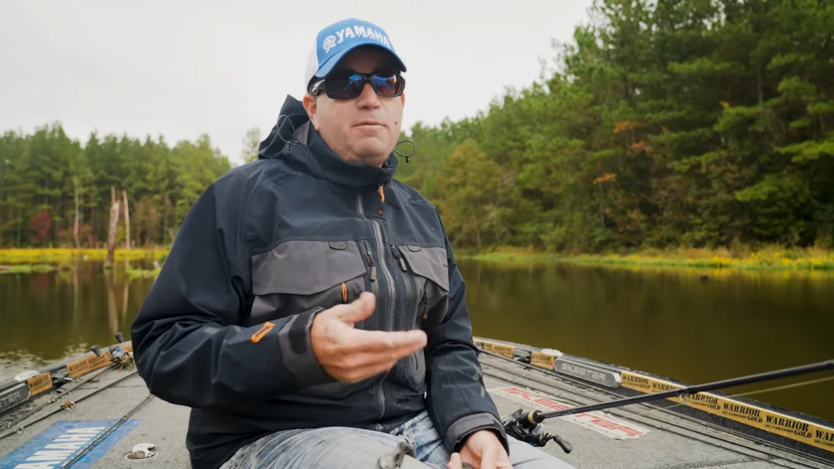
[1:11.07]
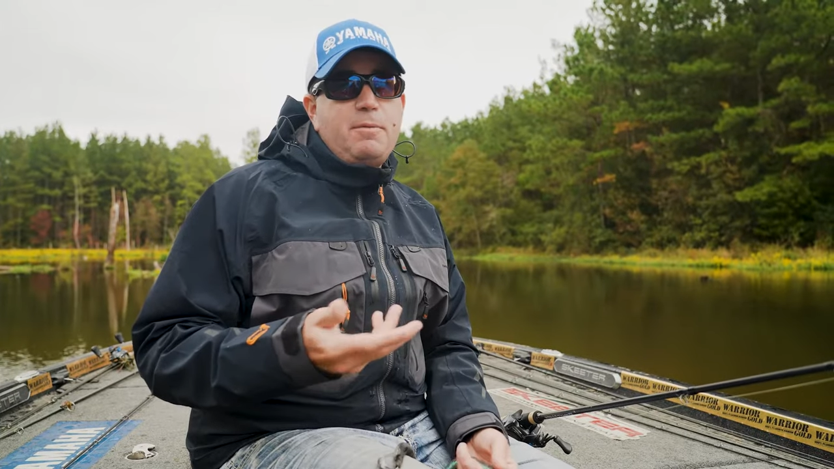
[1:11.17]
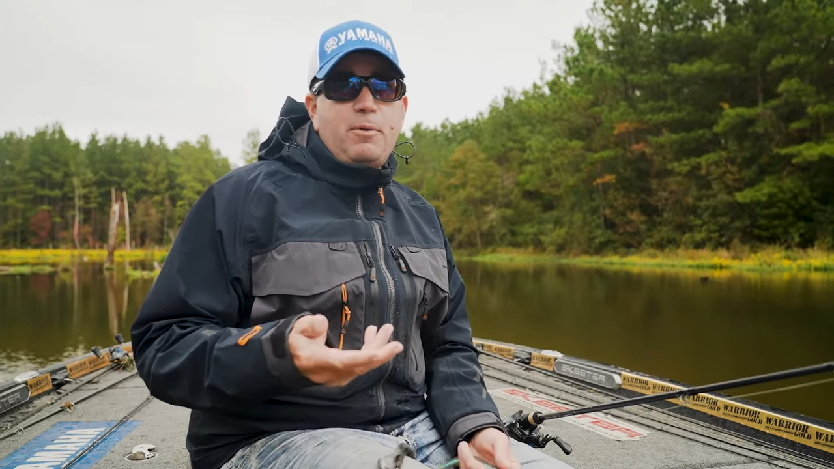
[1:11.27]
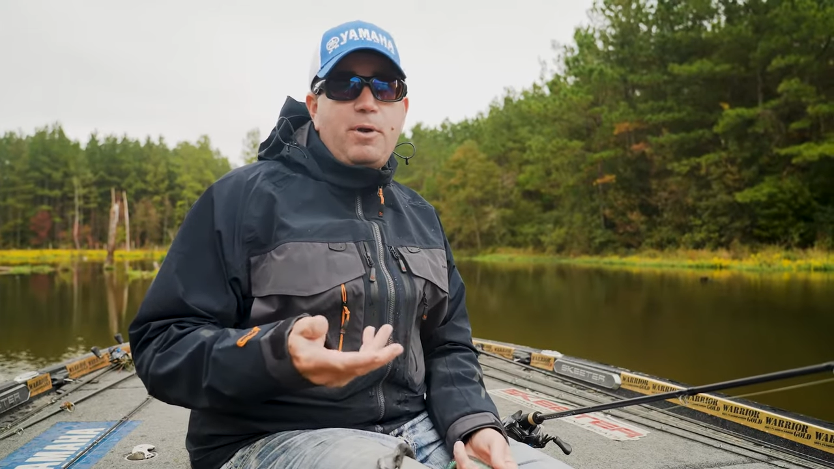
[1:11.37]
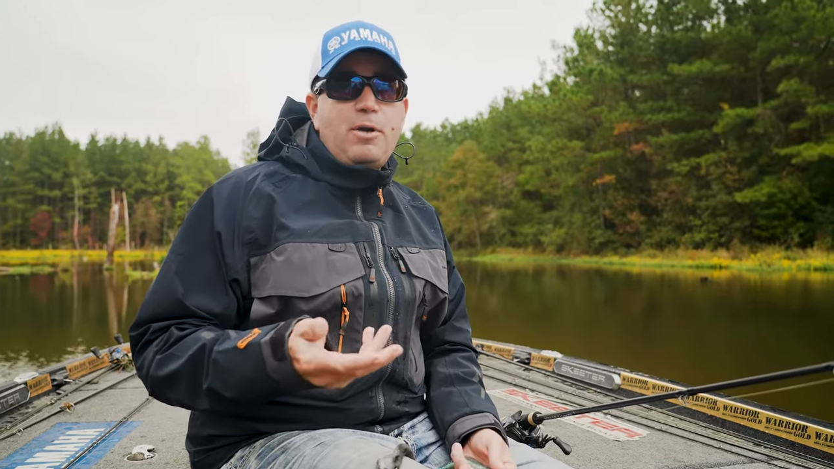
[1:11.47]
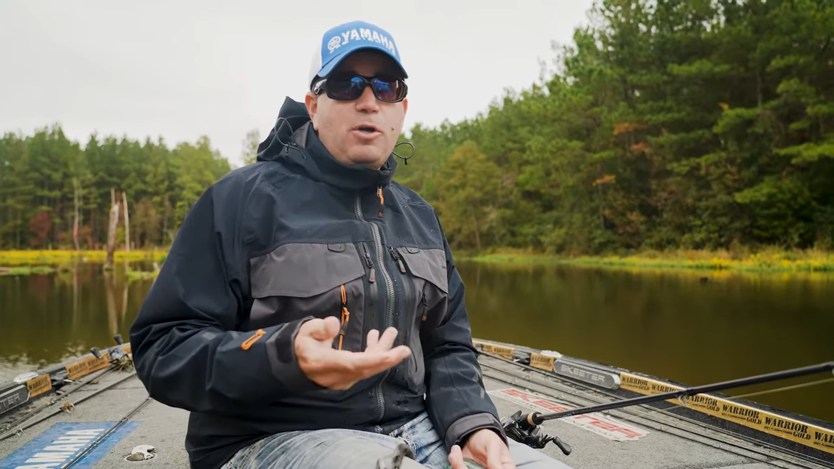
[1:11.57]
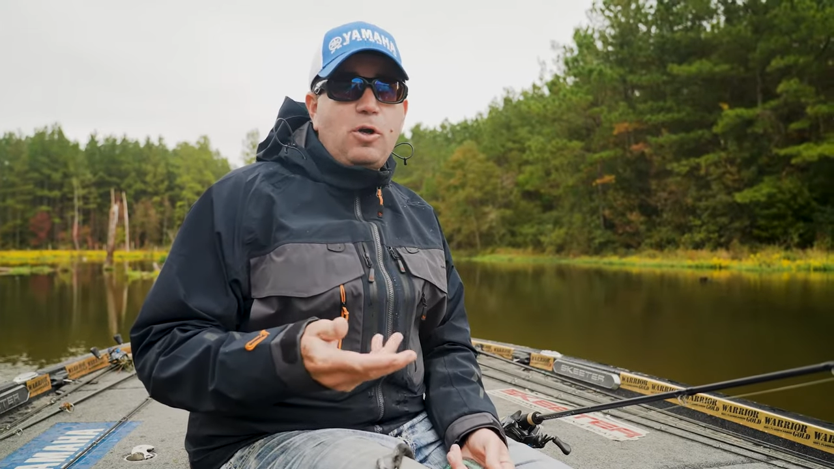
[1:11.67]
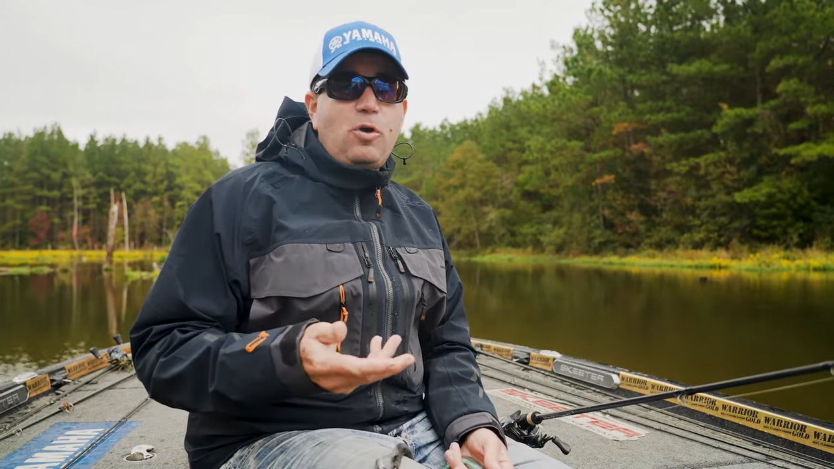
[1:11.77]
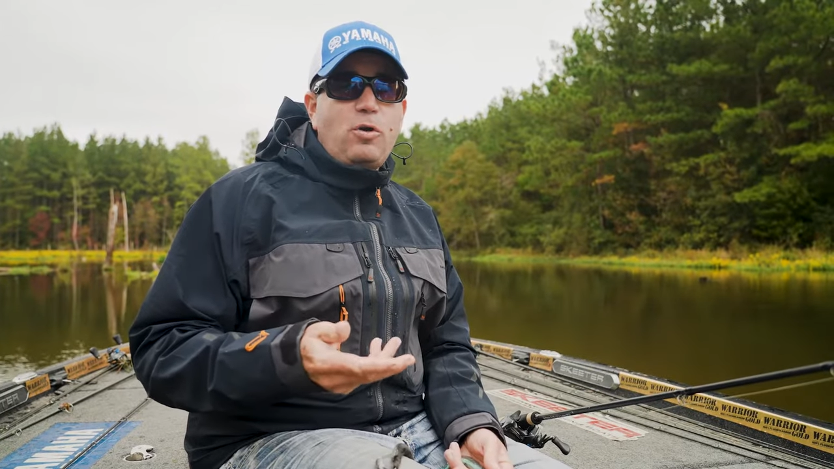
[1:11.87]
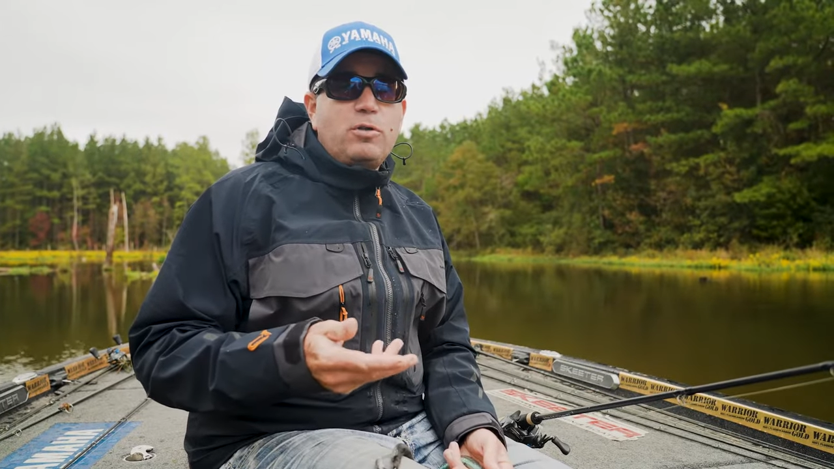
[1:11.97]
if I'm around
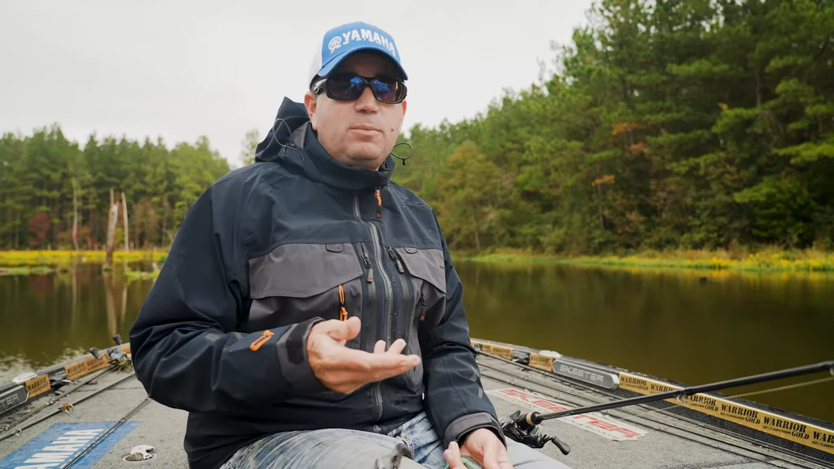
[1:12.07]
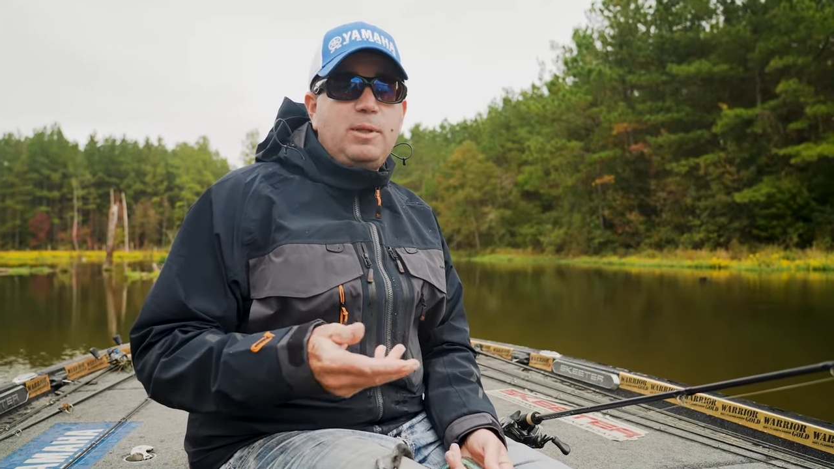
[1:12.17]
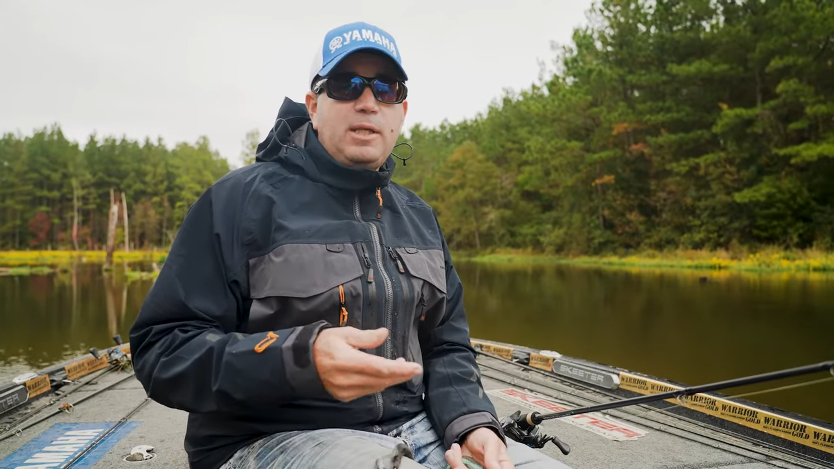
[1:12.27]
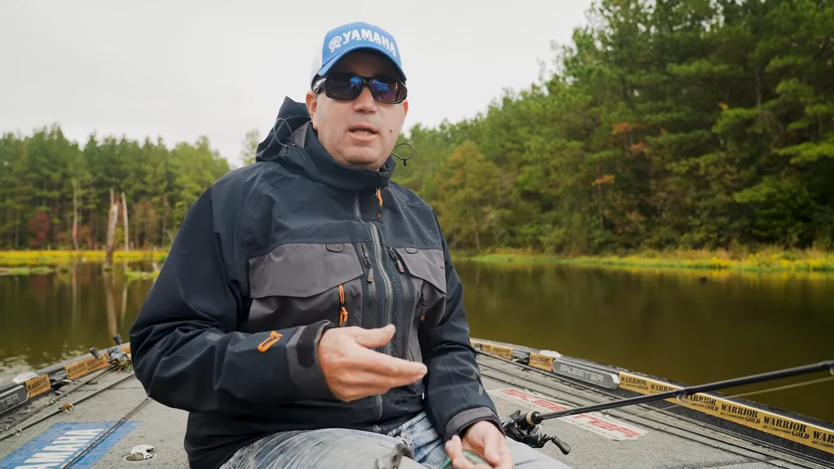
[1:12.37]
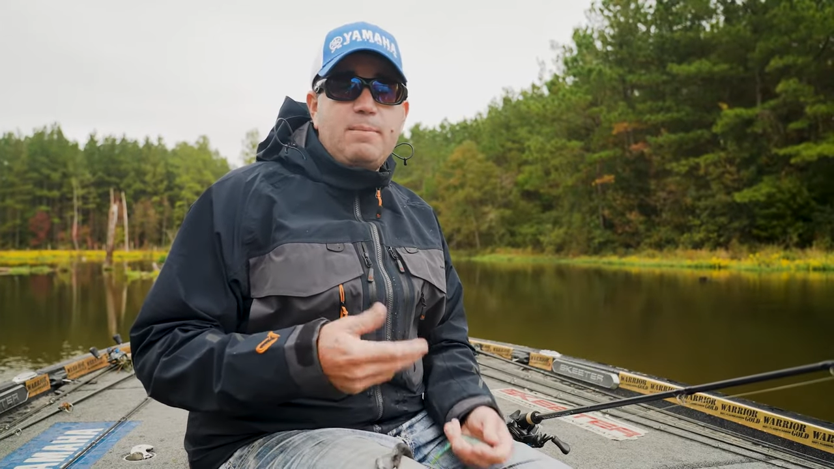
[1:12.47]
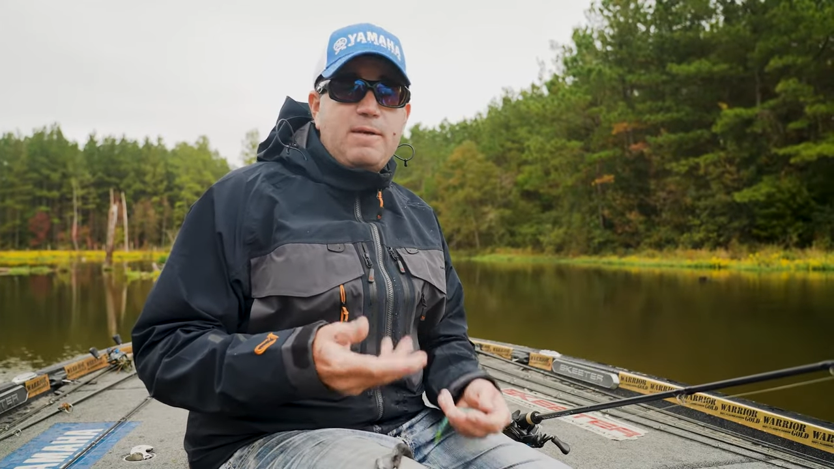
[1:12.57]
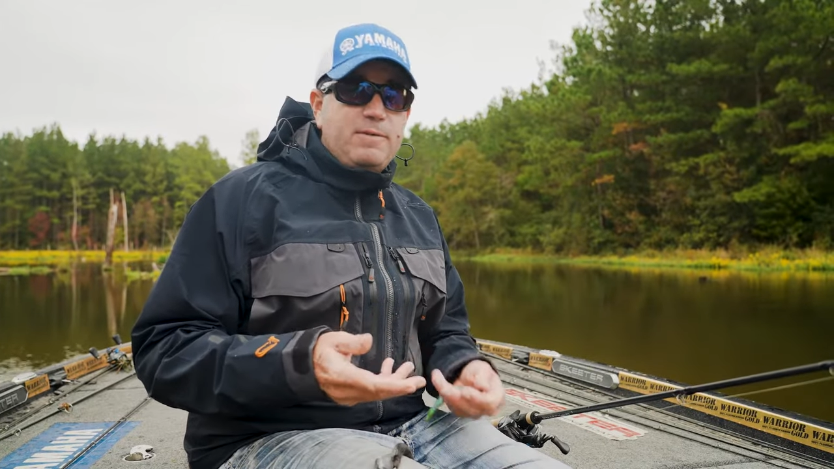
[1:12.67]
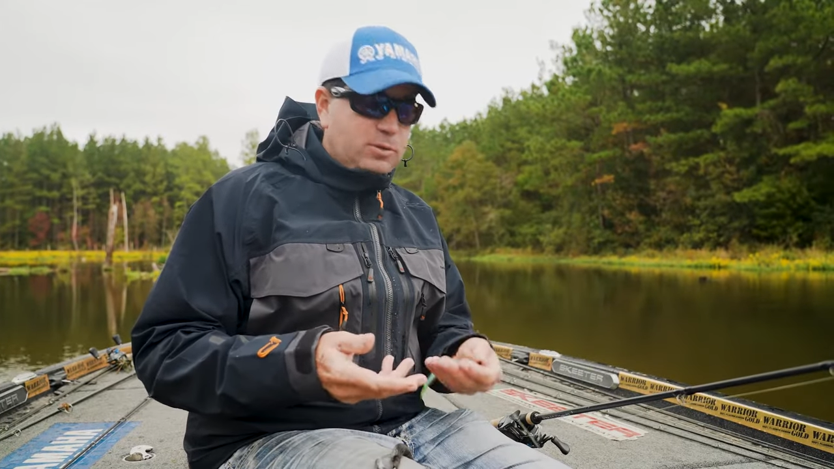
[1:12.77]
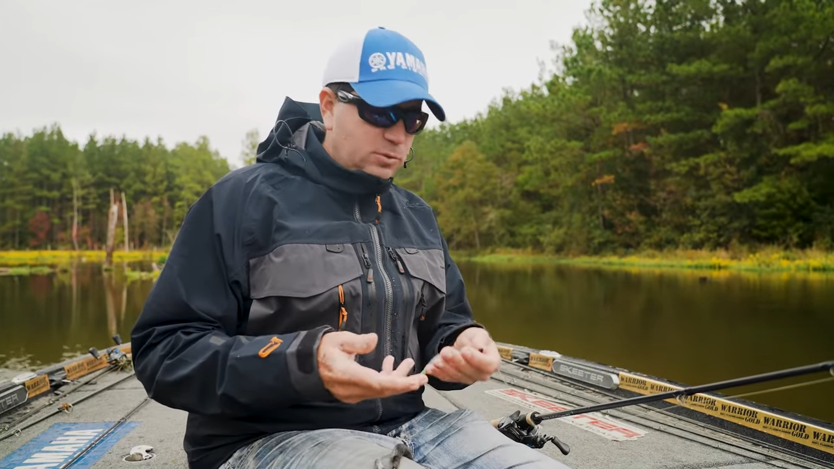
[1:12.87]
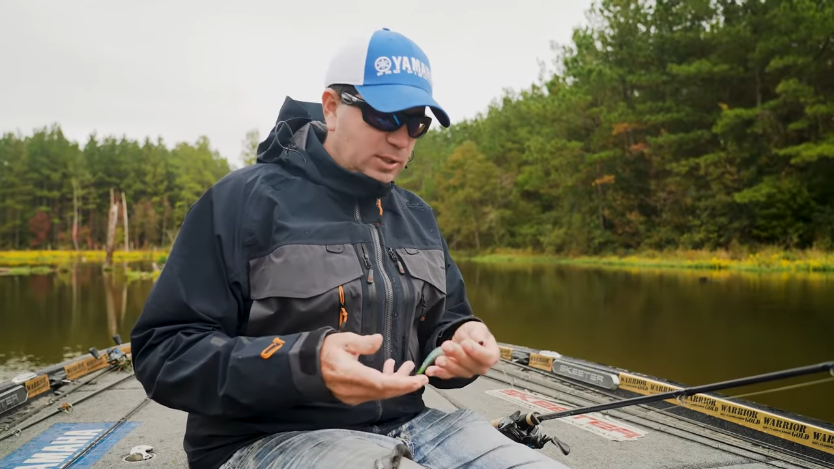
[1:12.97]
current or something like that, I may
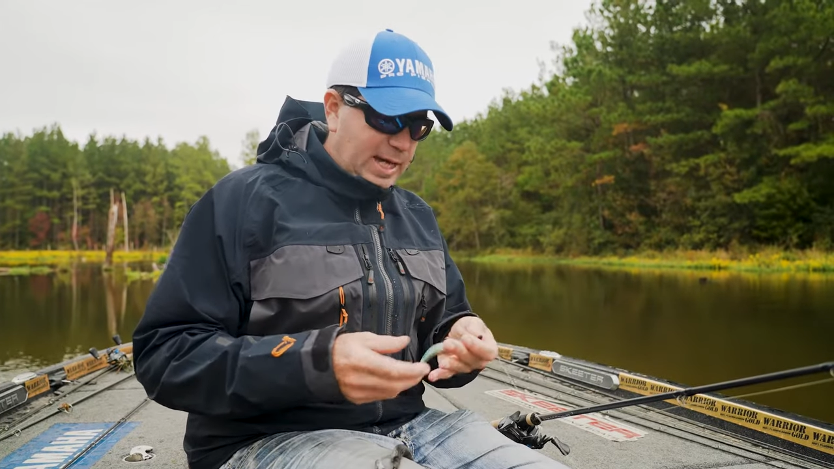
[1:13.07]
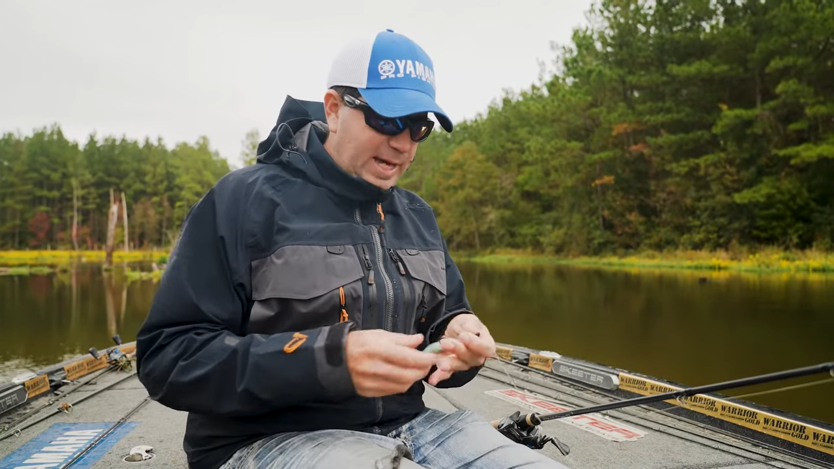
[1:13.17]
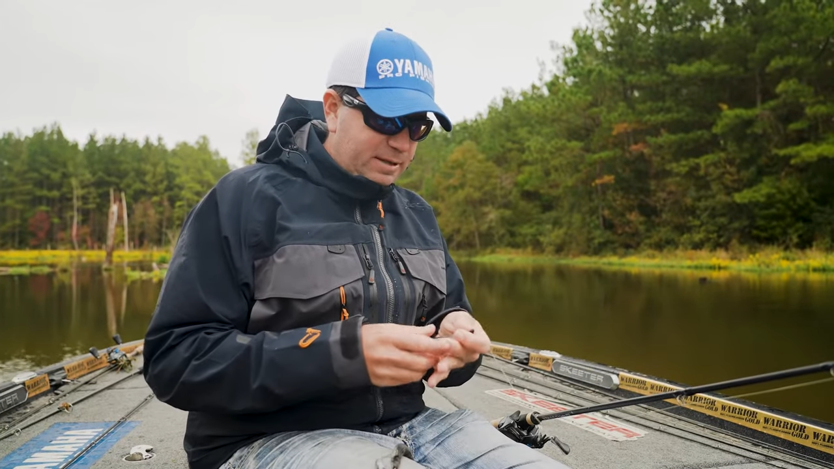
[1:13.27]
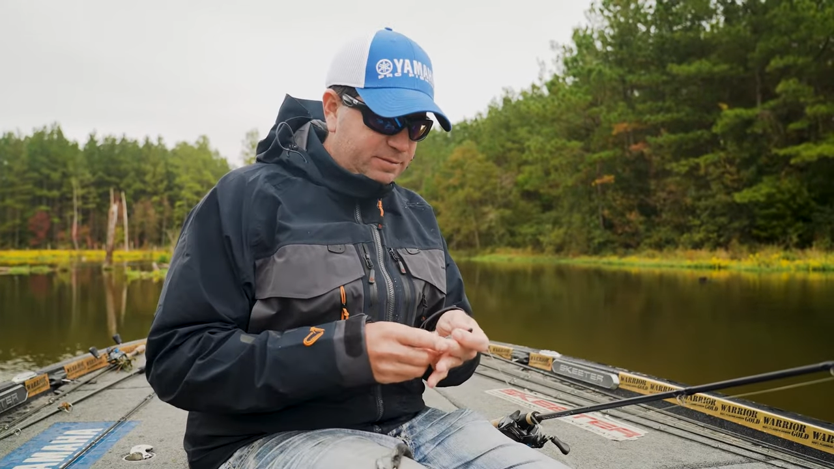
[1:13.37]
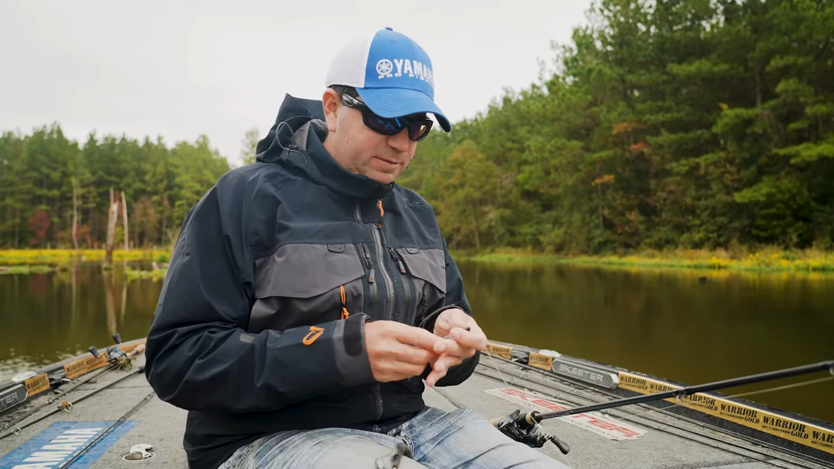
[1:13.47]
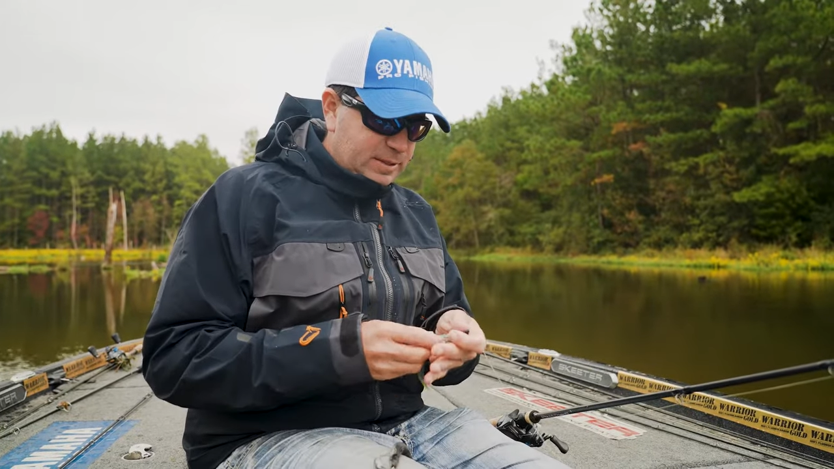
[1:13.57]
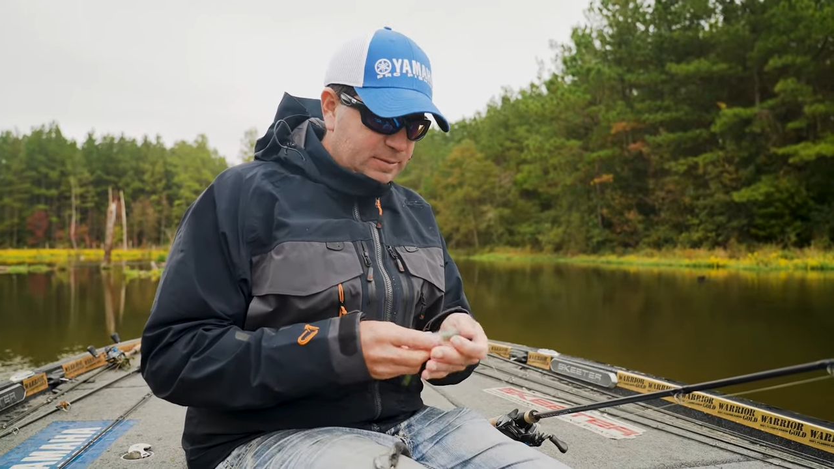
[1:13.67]
even go to a half.